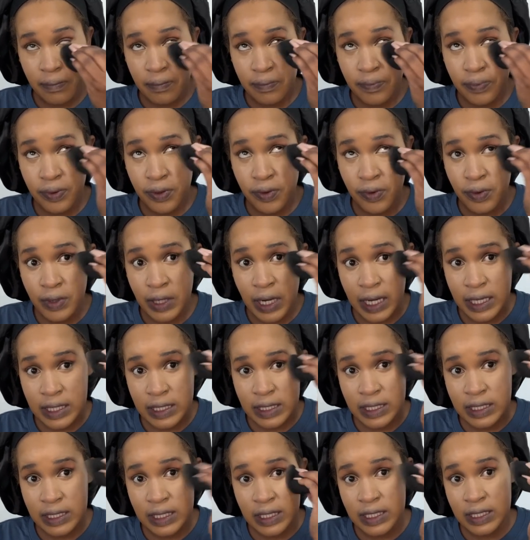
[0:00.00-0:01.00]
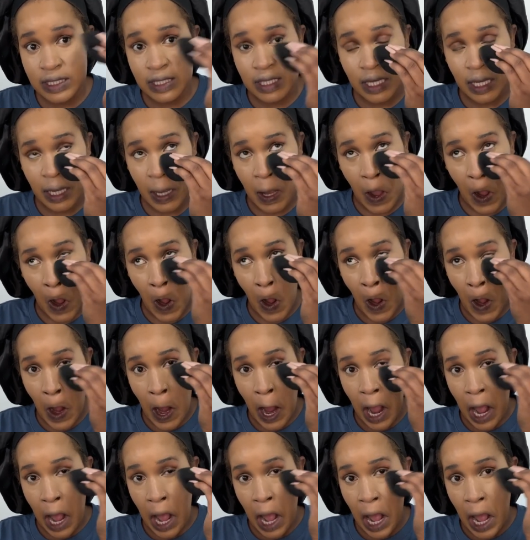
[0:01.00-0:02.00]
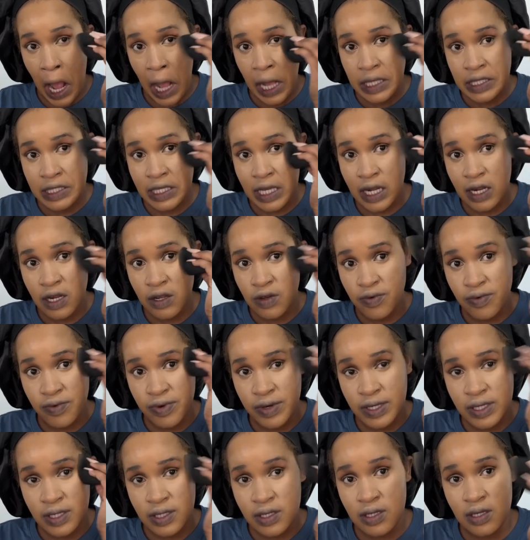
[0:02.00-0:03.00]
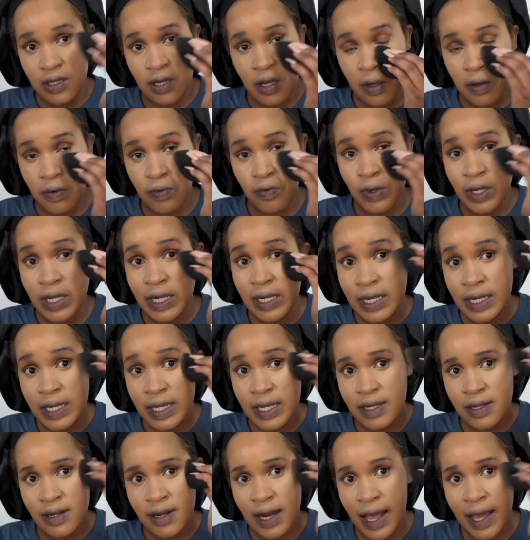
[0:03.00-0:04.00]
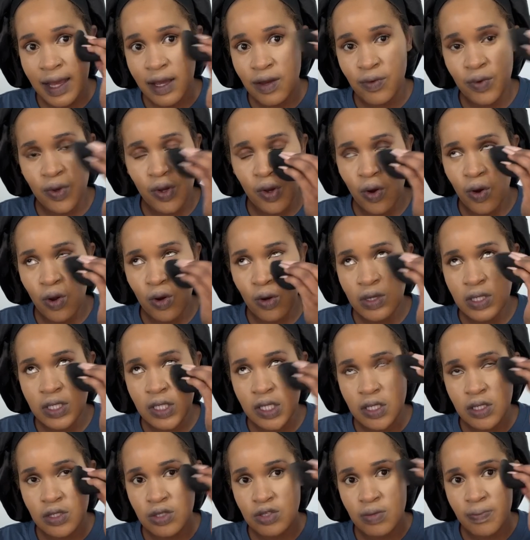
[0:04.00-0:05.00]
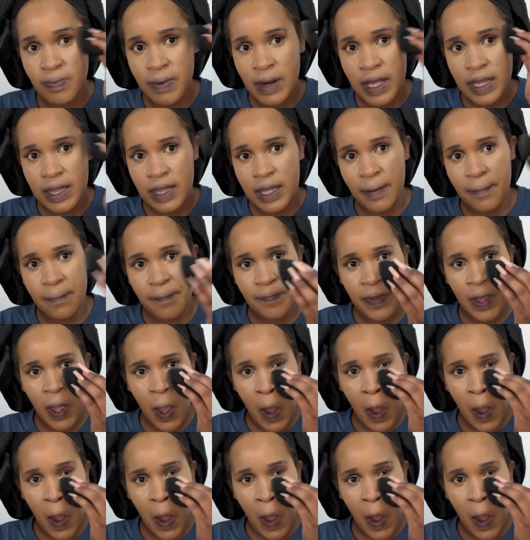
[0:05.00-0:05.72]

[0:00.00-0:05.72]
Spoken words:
product, it's a liquid, we need, like, we always need to blend them.